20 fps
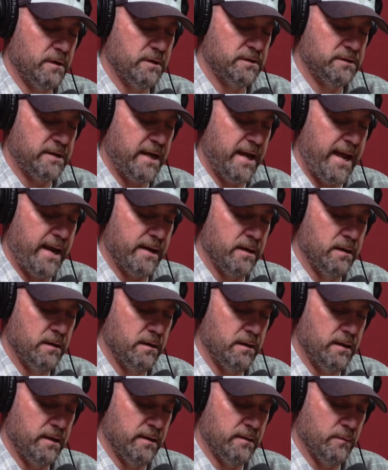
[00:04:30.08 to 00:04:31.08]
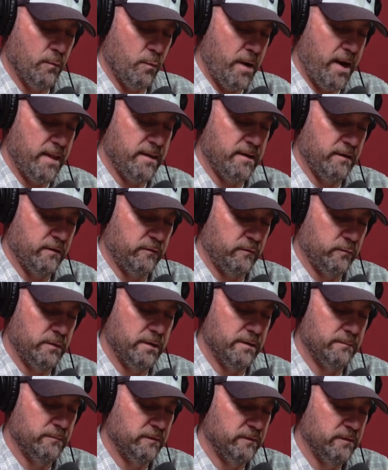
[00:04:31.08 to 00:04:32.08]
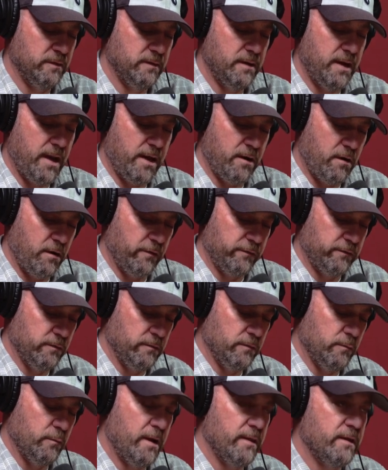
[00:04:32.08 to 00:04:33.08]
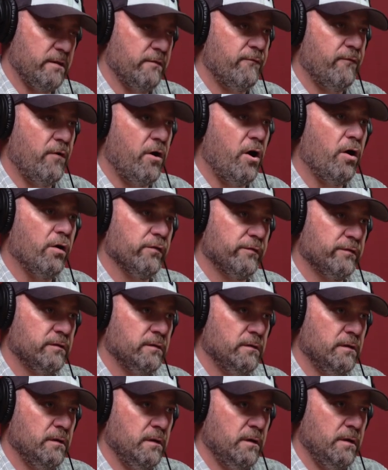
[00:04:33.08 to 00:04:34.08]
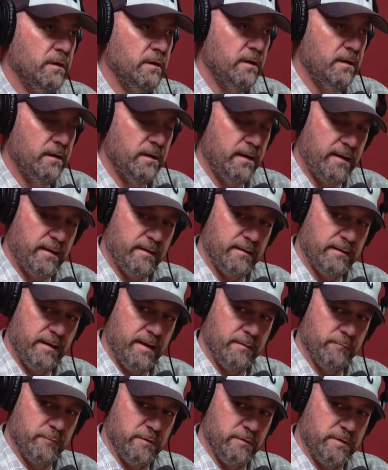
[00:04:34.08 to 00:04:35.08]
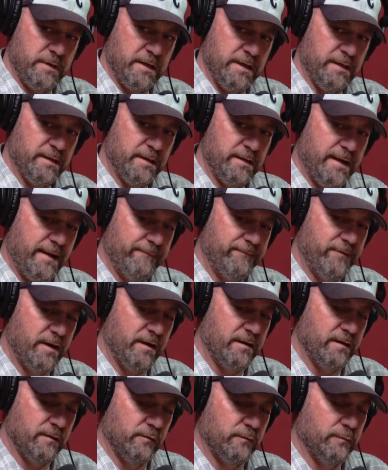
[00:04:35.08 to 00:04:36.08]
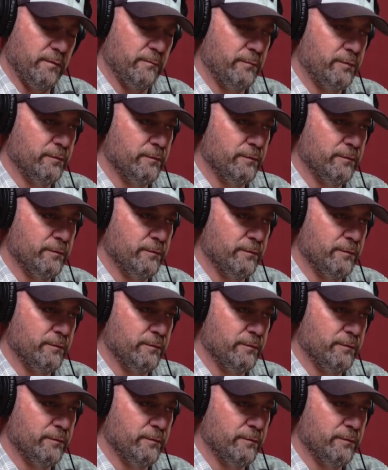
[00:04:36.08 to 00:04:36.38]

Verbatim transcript: a shad in the way that it swims, and also in the way that it falls. And, and when you kill it, I've done it in a swim